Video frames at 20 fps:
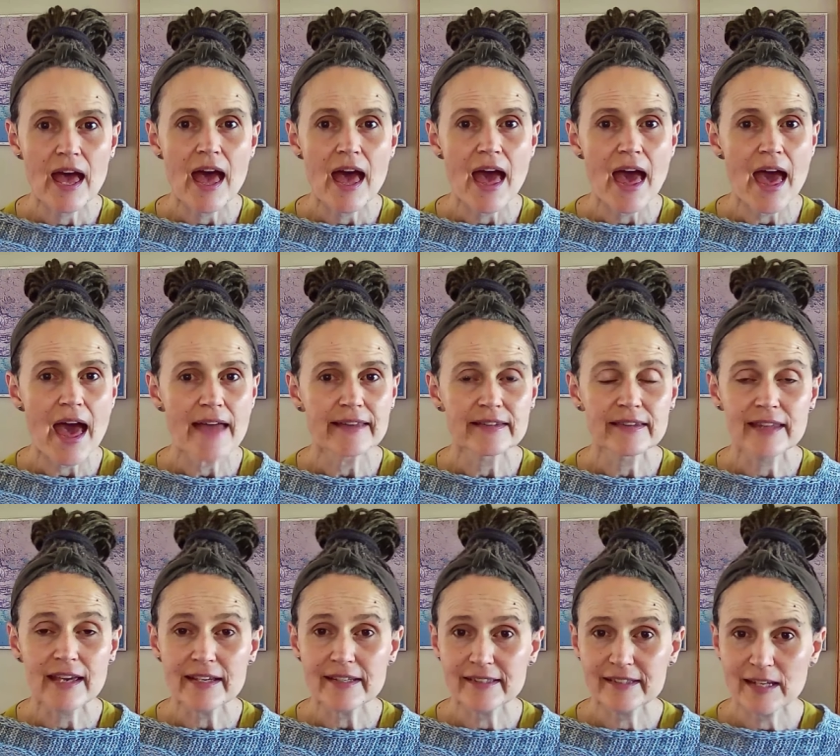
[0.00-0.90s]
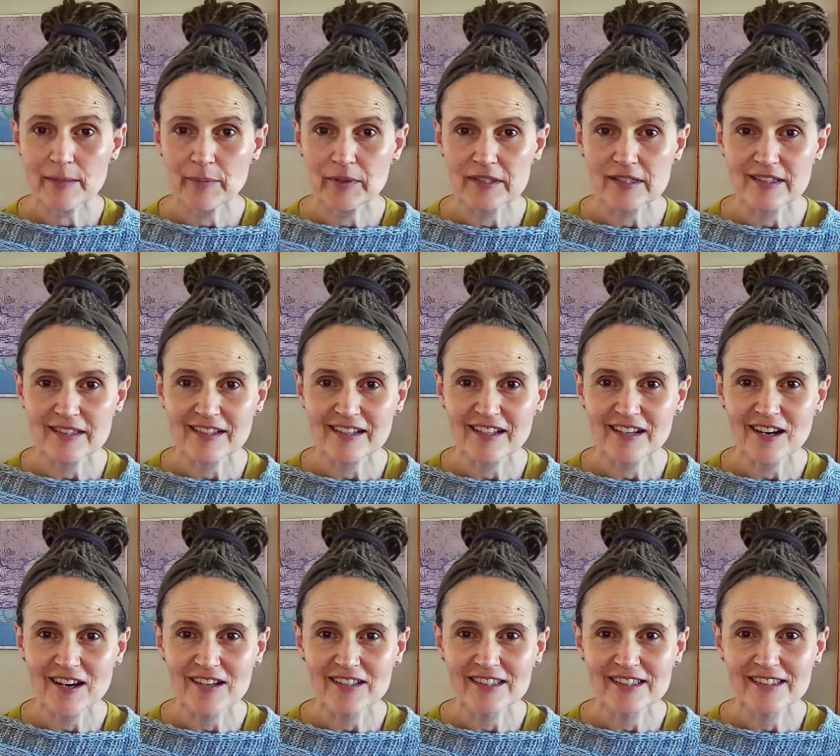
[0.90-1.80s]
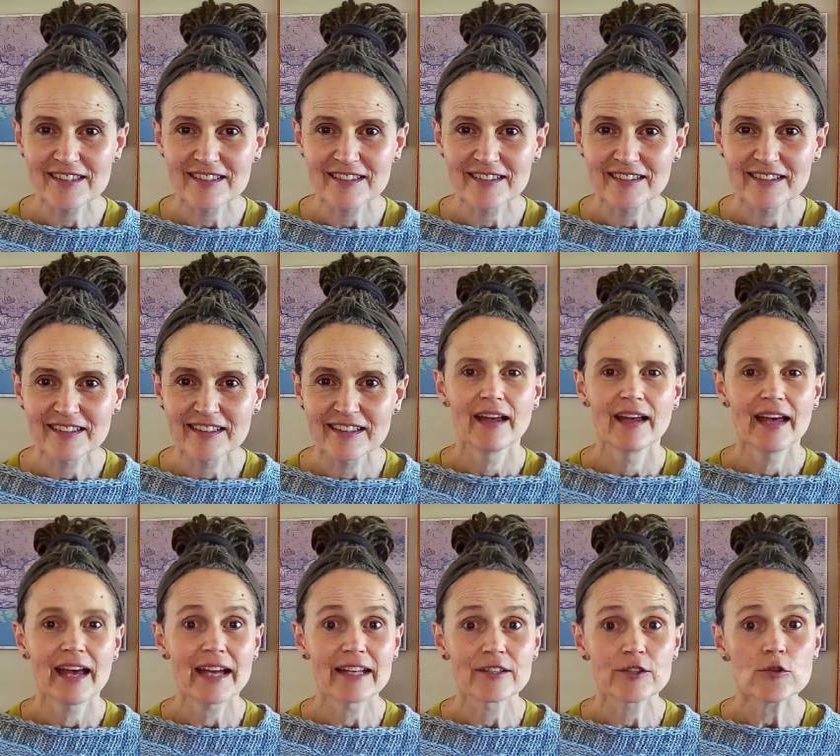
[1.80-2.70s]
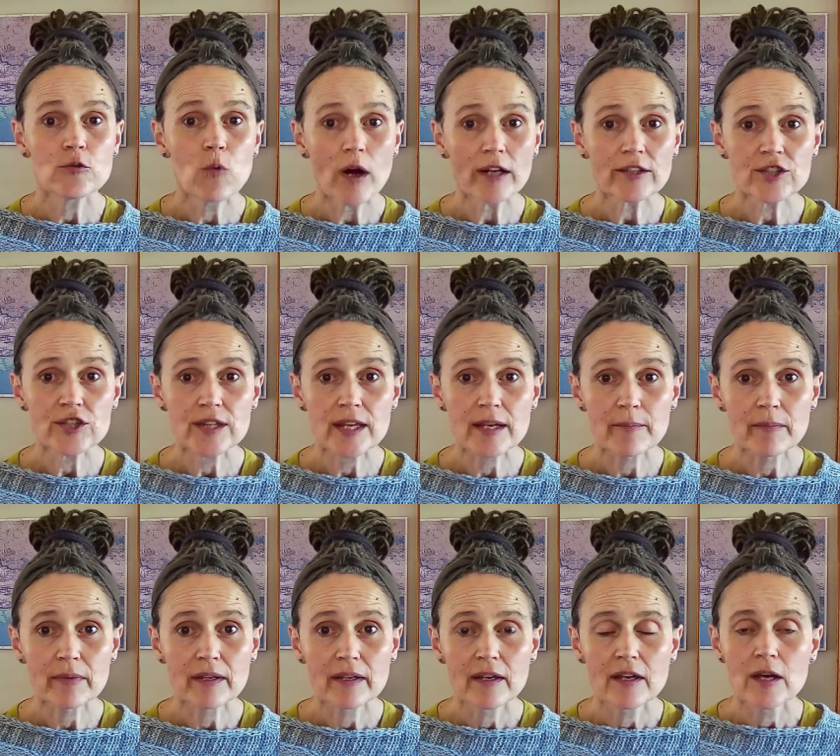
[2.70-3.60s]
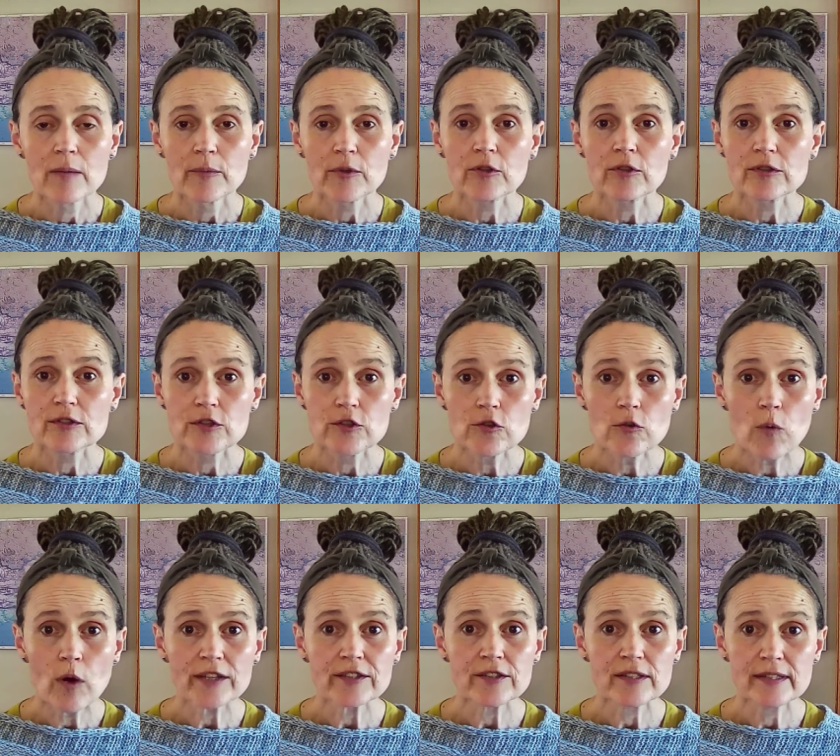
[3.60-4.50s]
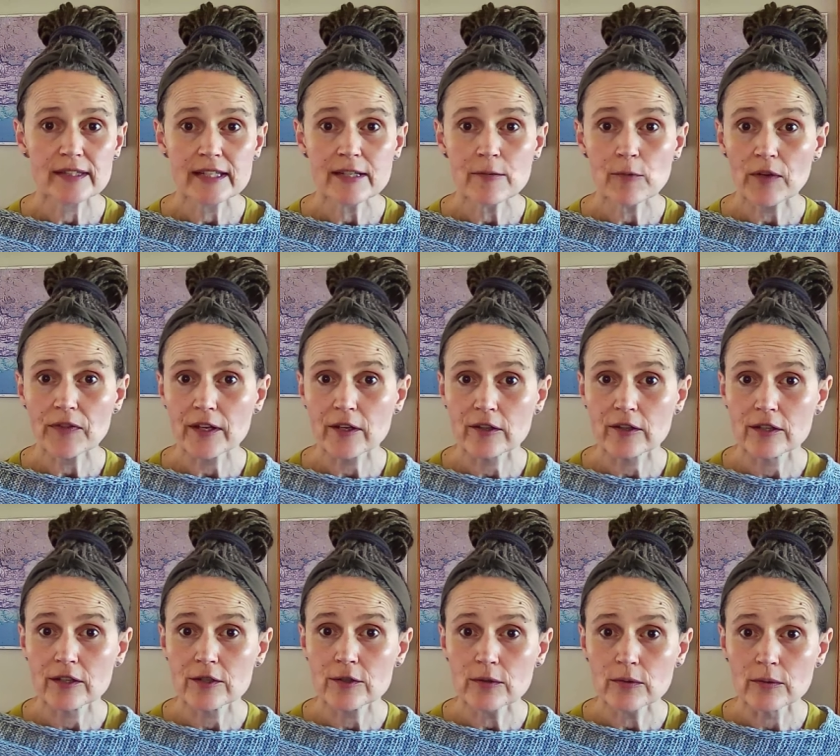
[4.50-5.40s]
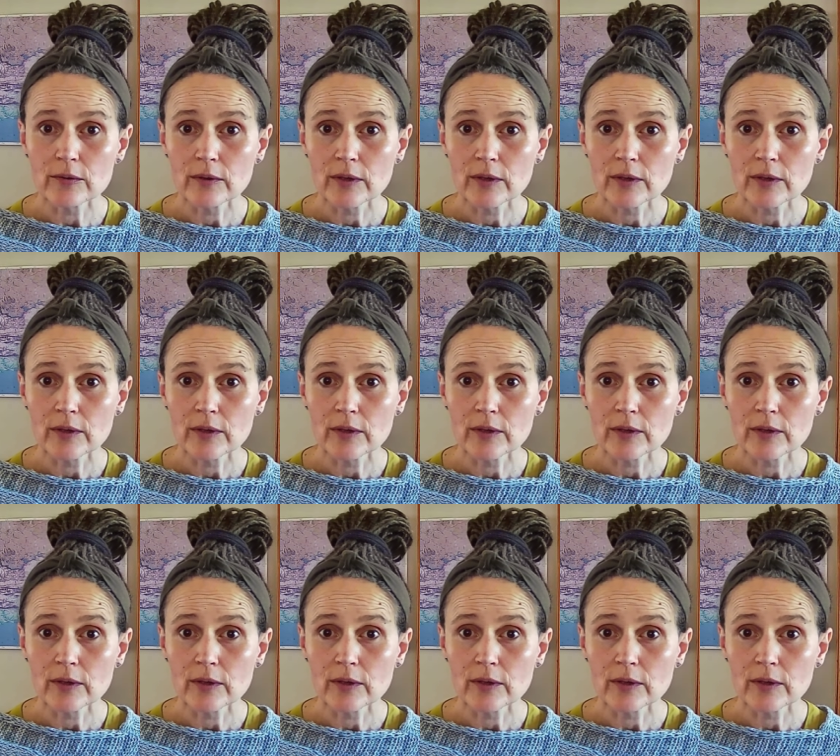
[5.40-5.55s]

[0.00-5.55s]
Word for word: and they step into the class and you watch them because you want to see what they're going to do.